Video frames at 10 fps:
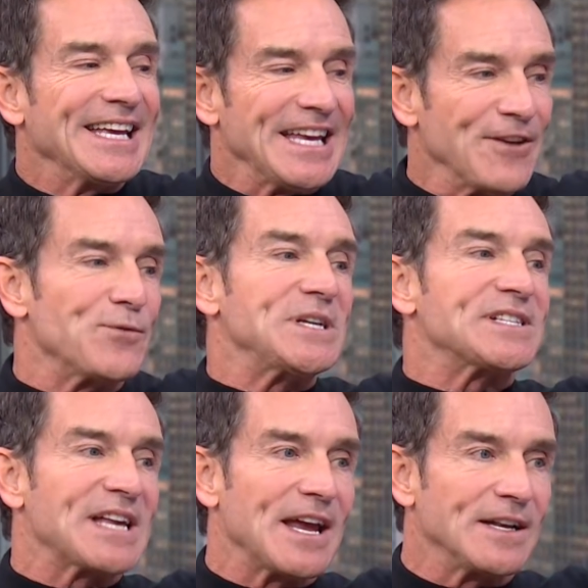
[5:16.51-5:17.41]
if we
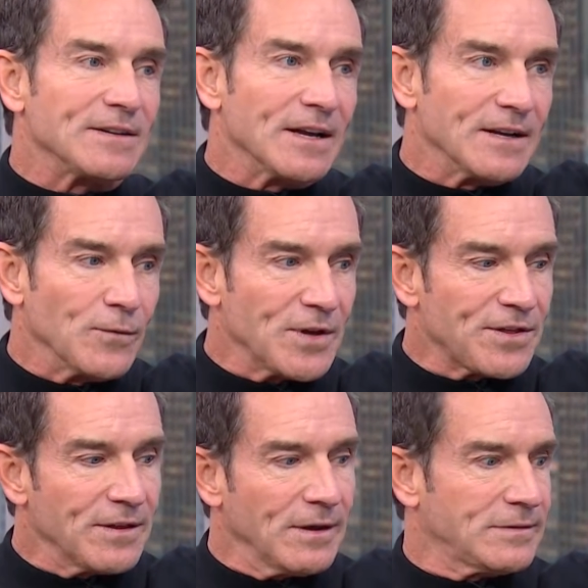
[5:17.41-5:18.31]
stayed with
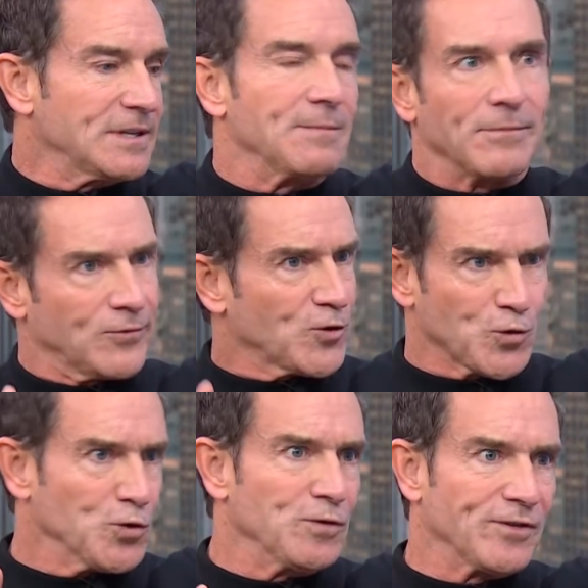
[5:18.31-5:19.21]
some
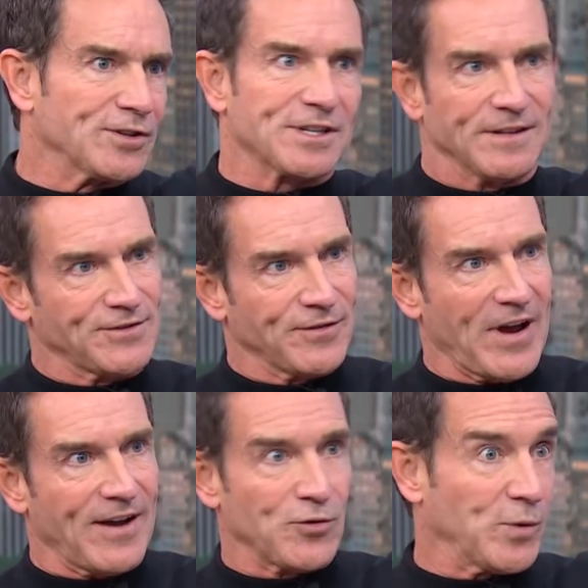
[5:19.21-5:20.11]
true version of
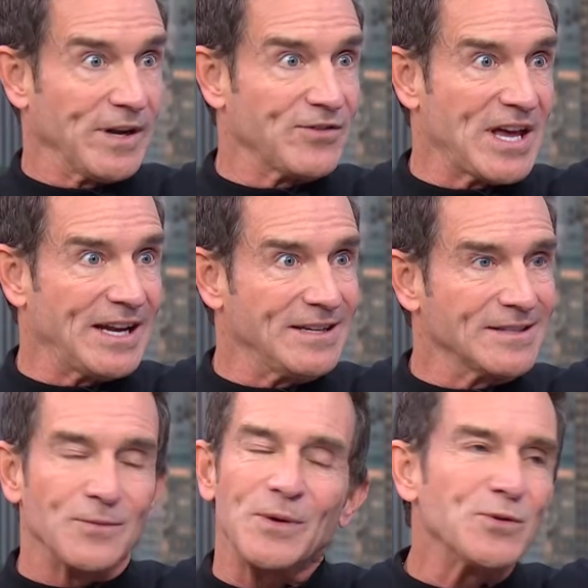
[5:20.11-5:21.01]
Survivor, whatever that
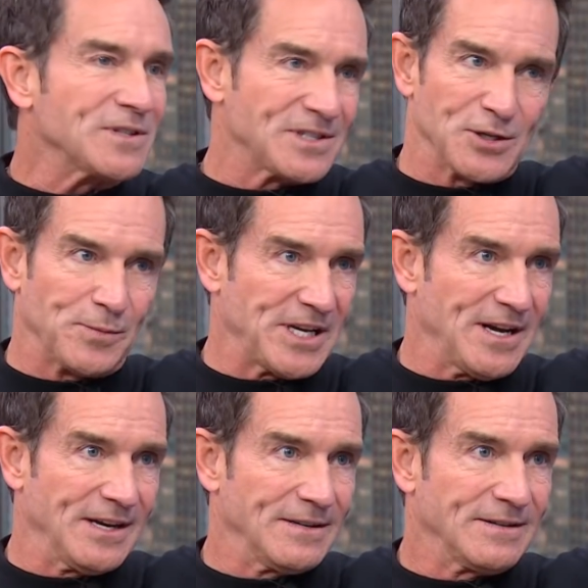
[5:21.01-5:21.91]
is, we wouldn't still be on.